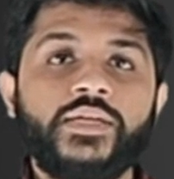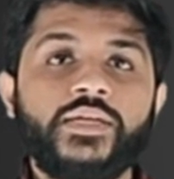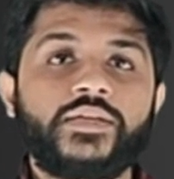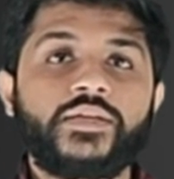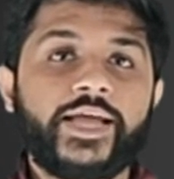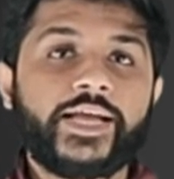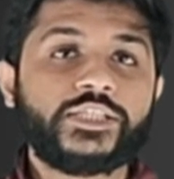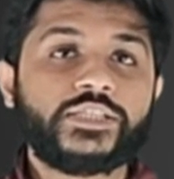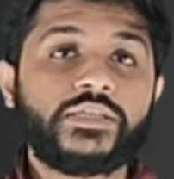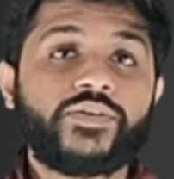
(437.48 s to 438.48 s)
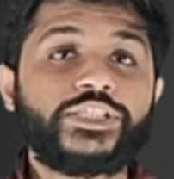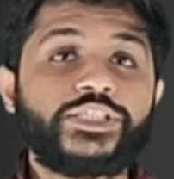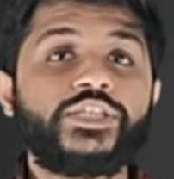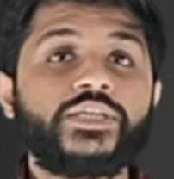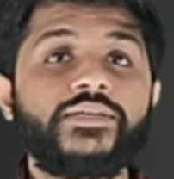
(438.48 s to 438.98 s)
The next
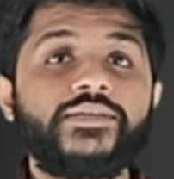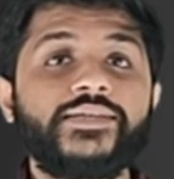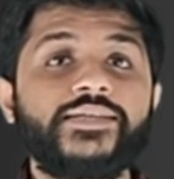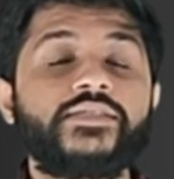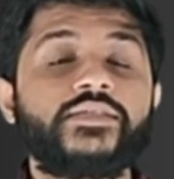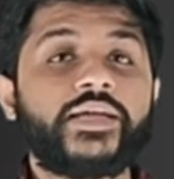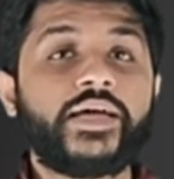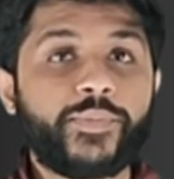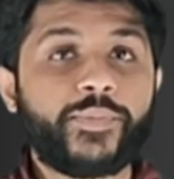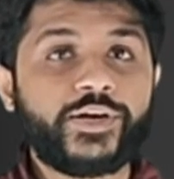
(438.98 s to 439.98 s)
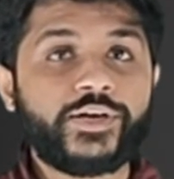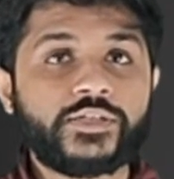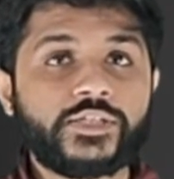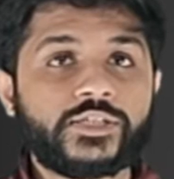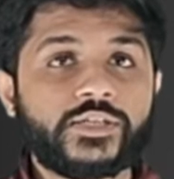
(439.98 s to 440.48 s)
register is the temporary
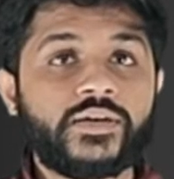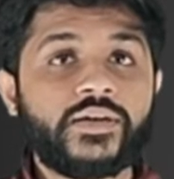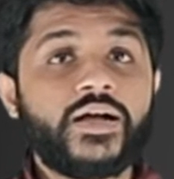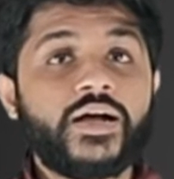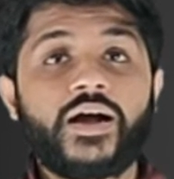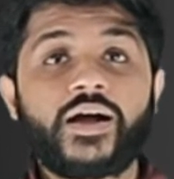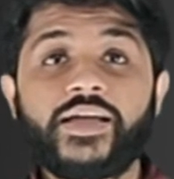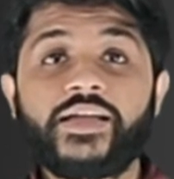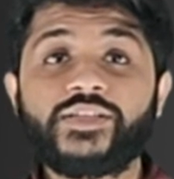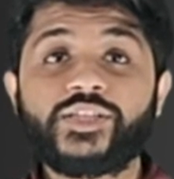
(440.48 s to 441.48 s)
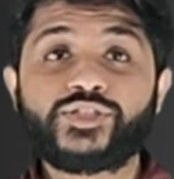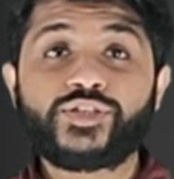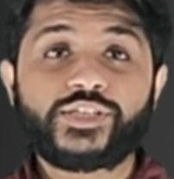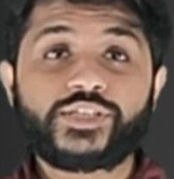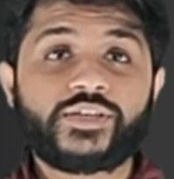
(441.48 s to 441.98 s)
register. Again, this
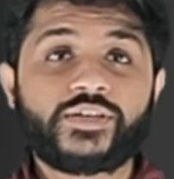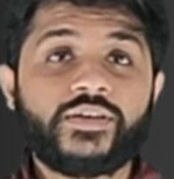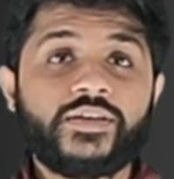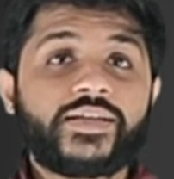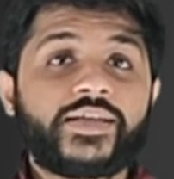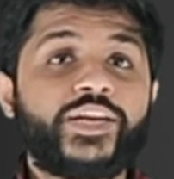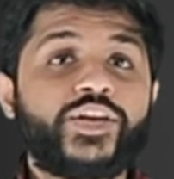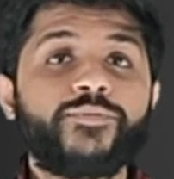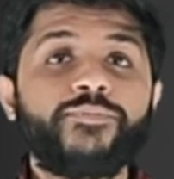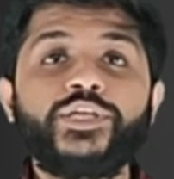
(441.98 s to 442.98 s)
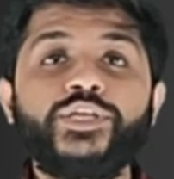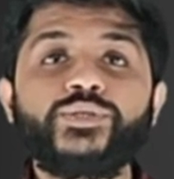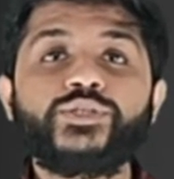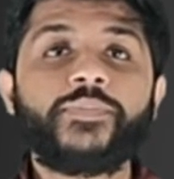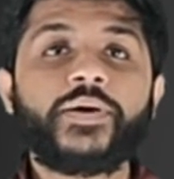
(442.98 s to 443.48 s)
register cannot be
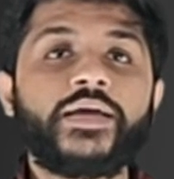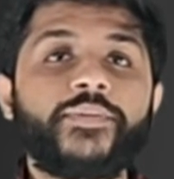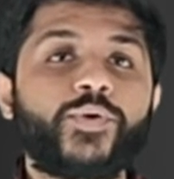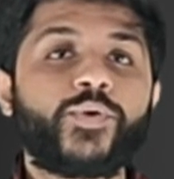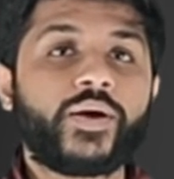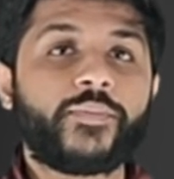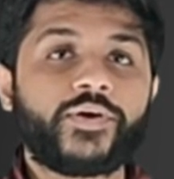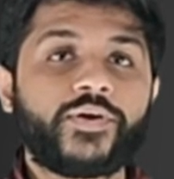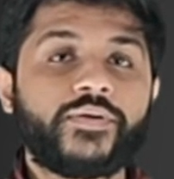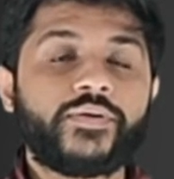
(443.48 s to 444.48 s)
used by programmer,